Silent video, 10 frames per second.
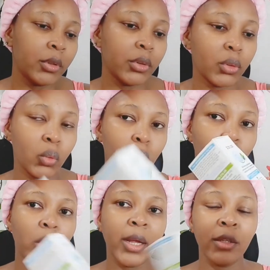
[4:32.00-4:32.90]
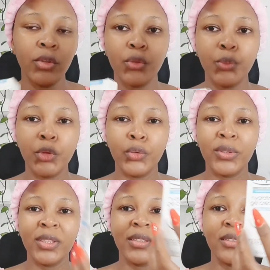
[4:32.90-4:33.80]
so I'll not be
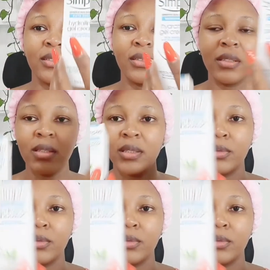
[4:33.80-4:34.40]
using this